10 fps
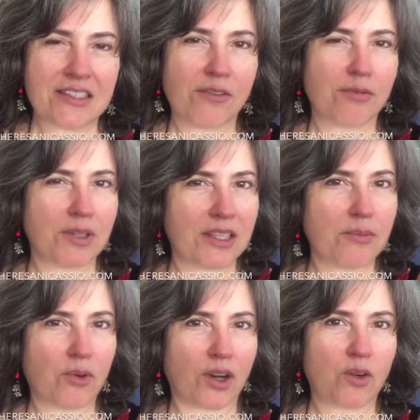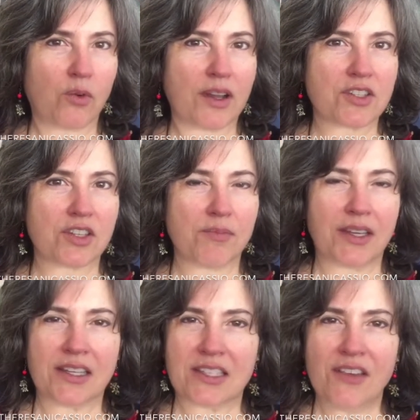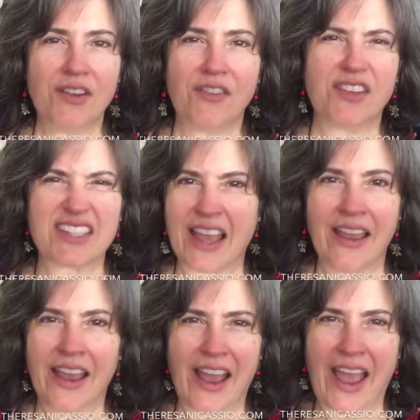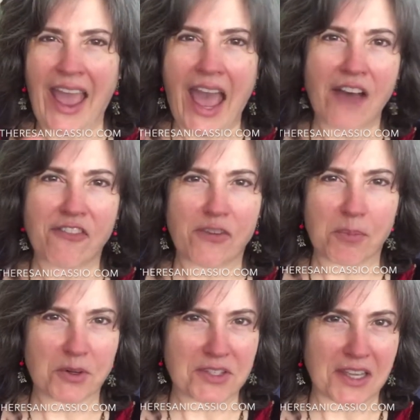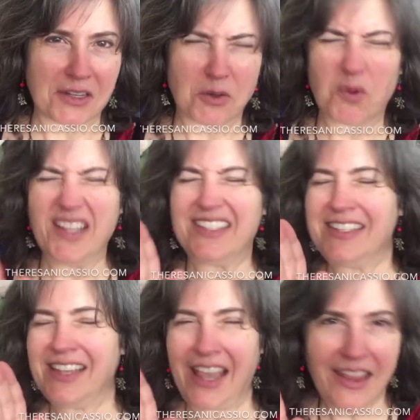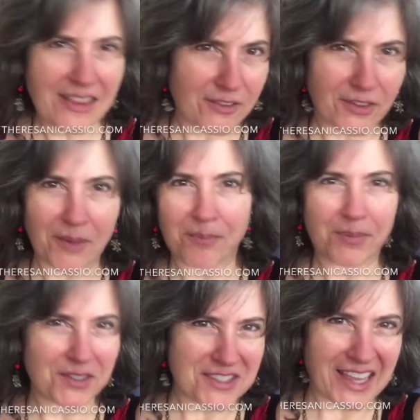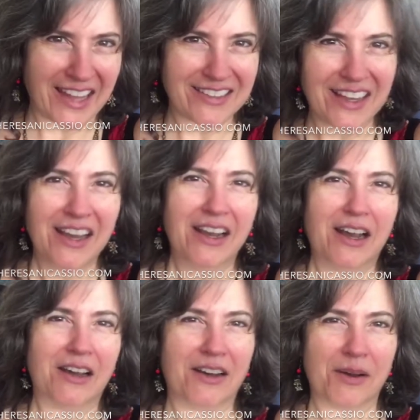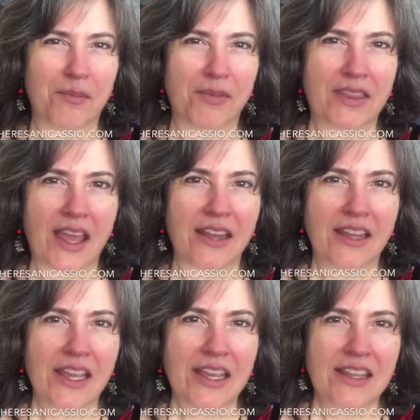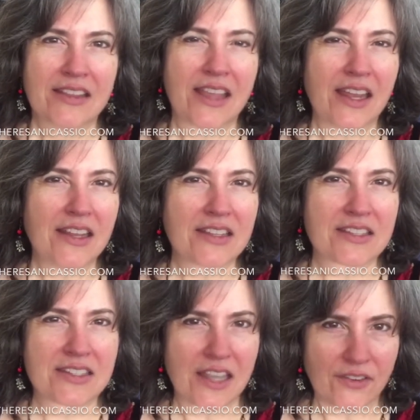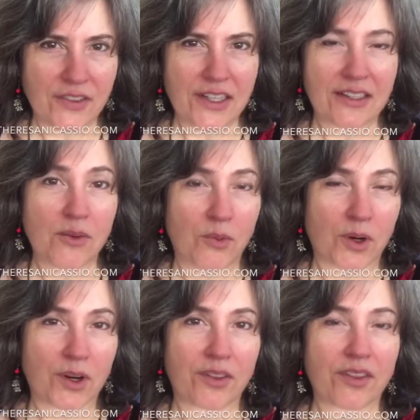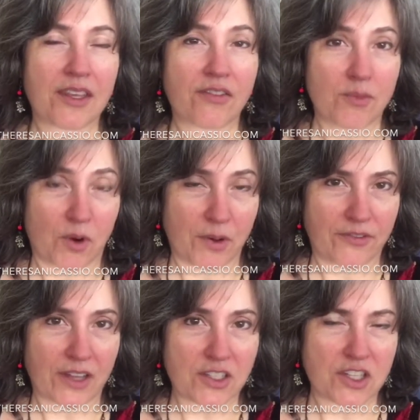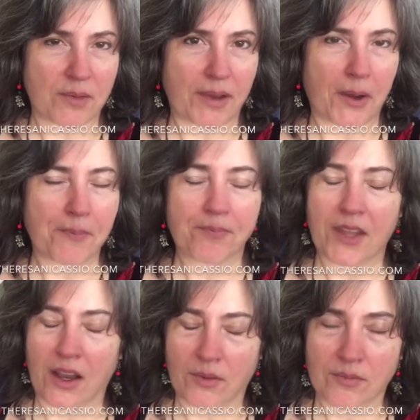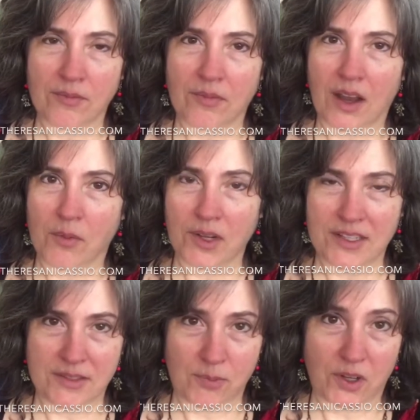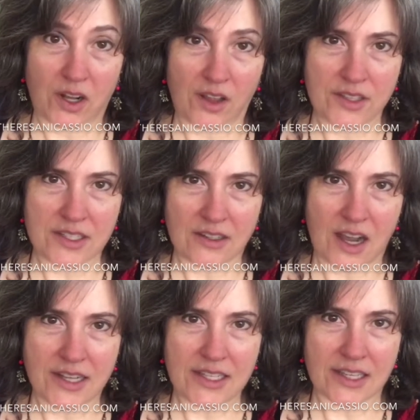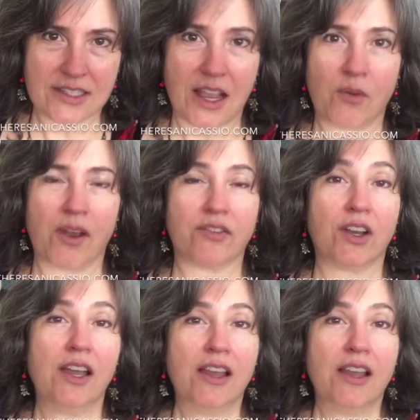is a really important question, because even if it's a 0.5% or 0.1%, then it's definitely worth giving more reflection about. Now, I want to put all this in context, however.